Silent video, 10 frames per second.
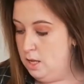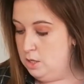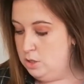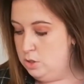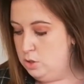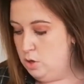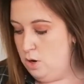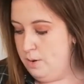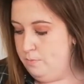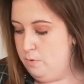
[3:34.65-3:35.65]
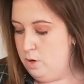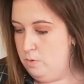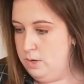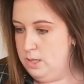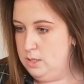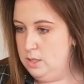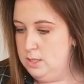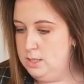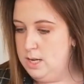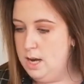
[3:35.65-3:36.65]
So I'm going to
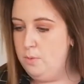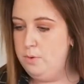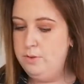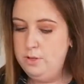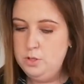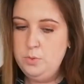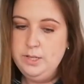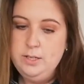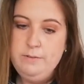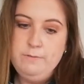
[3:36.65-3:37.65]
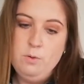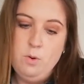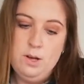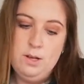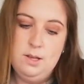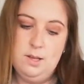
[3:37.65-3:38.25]
start with the 24